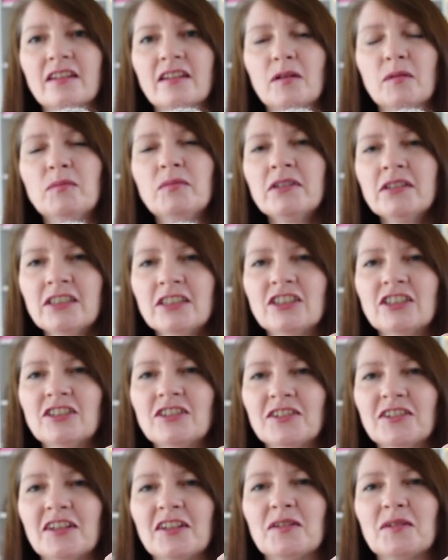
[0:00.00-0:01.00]
I'm pretty
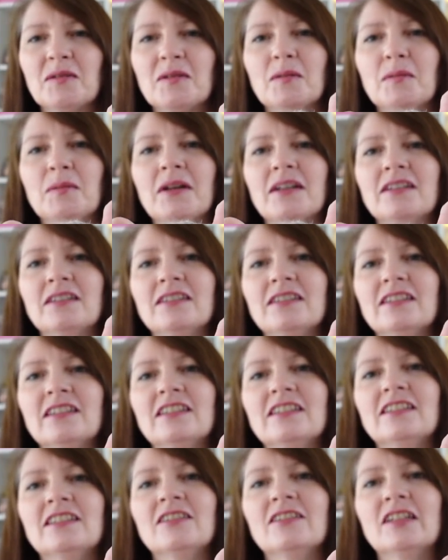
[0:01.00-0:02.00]
sure that's what the pattern
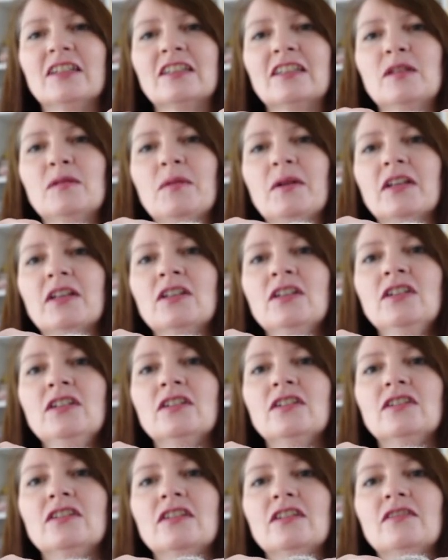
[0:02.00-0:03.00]
said to do, actually, but I
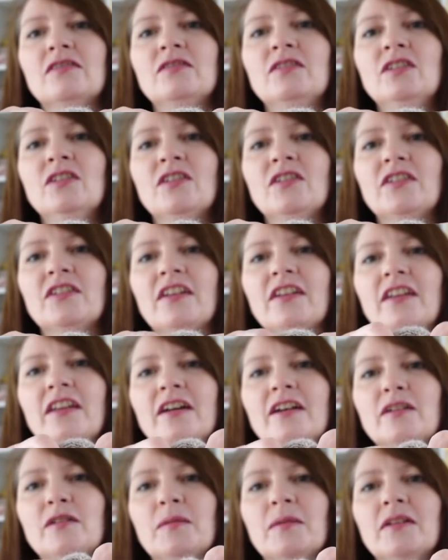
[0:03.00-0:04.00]
could have not done
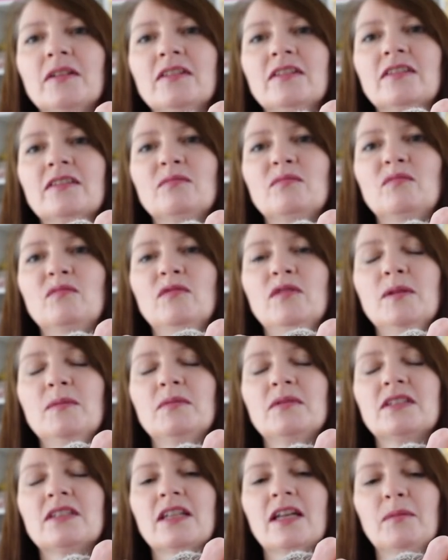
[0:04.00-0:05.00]
that, I suppose,
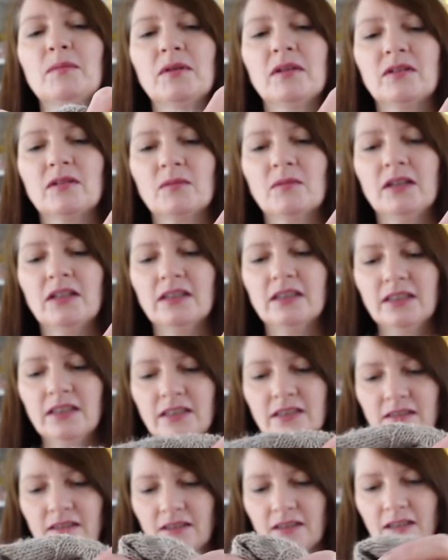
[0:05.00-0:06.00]
ribbed that bit as well and
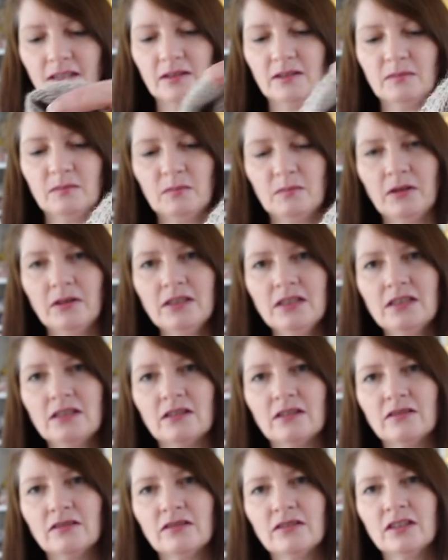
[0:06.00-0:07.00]
then done that bind
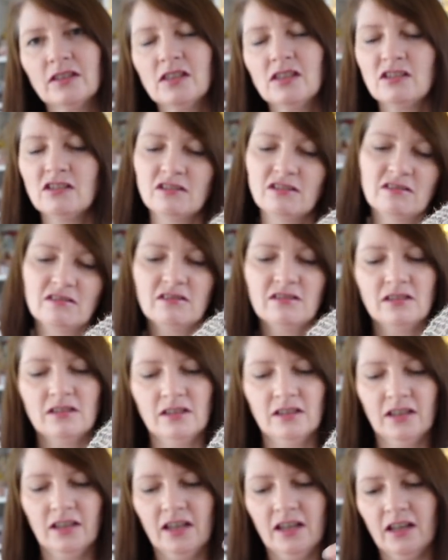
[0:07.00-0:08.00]
off.
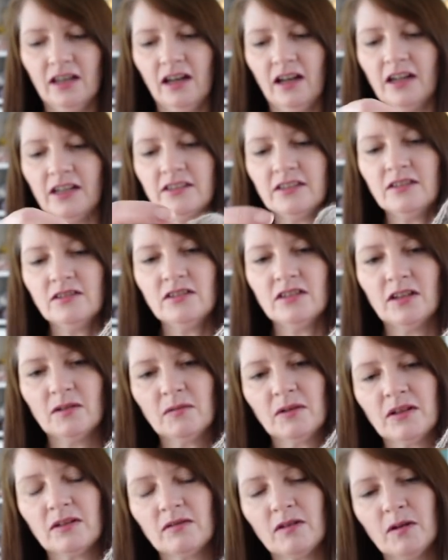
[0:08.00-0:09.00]
I don't know
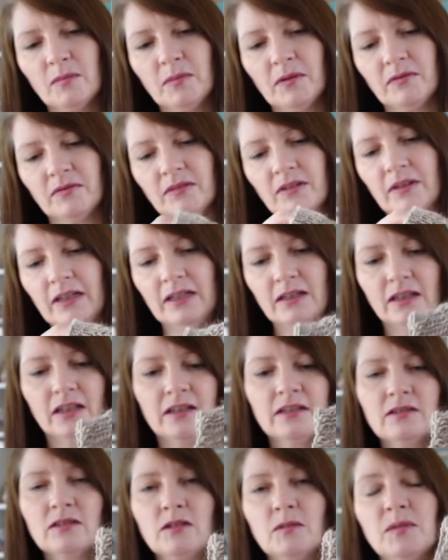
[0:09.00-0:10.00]
whether I'll bother, well,
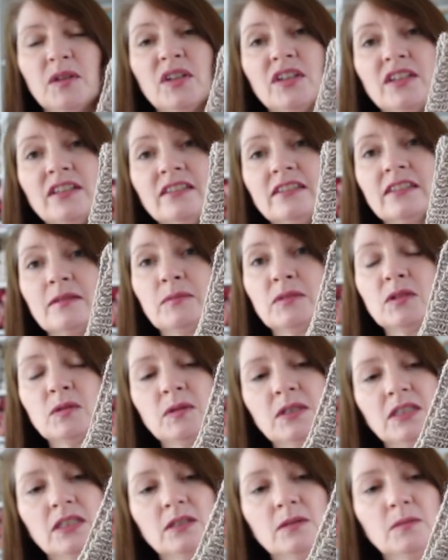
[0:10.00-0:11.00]
to be honest,
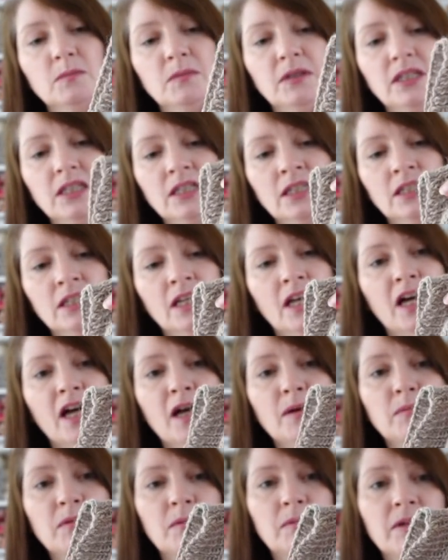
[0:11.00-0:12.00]
between you and me,
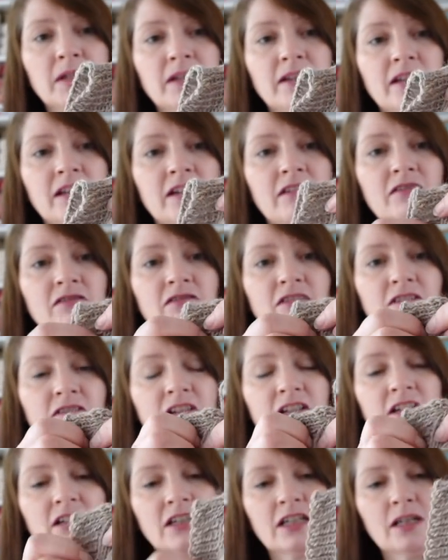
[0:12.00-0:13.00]
I probably very
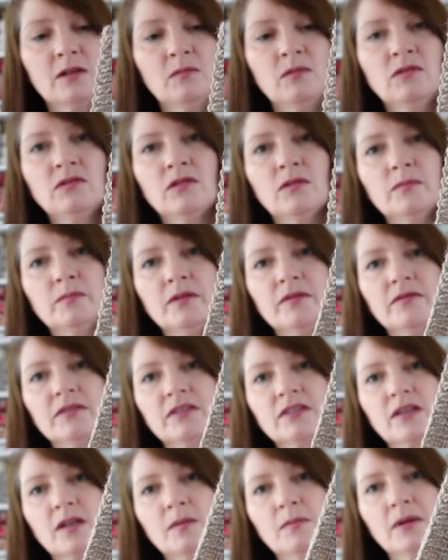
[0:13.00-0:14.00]
likely will not bother
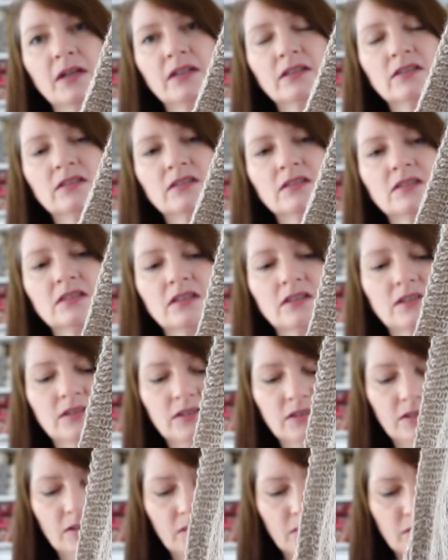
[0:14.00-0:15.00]
to go back just to
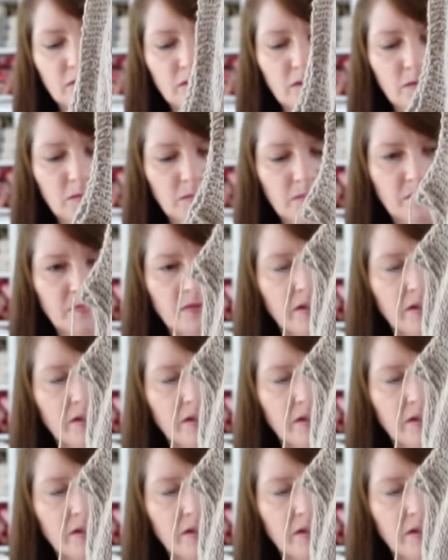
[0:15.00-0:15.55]
cast off.